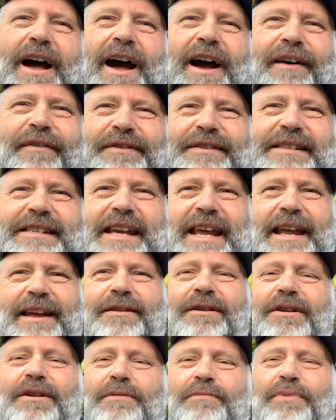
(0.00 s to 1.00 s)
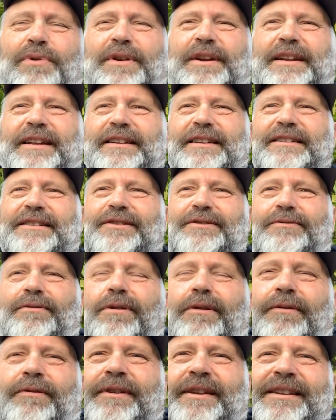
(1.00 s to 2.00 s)
I often say put it into
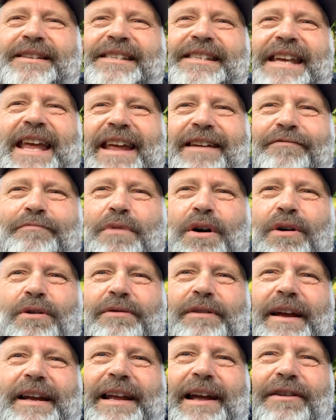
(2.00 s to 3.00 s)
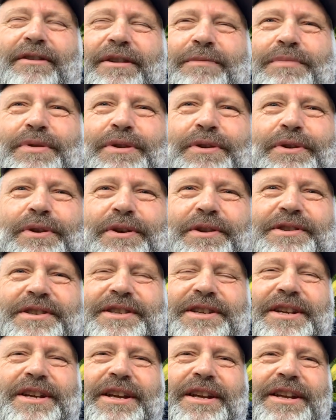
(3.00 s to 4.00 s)
save mode, like how
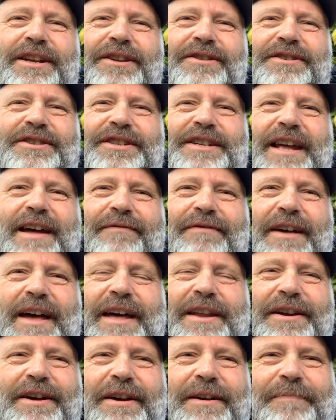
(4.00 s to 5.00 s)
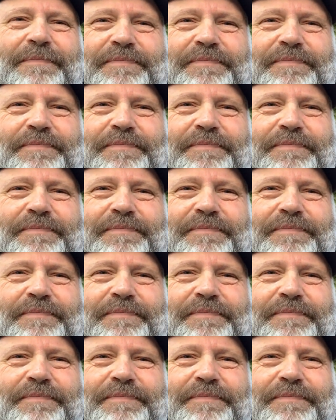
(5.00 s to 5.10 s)
computers, you just have that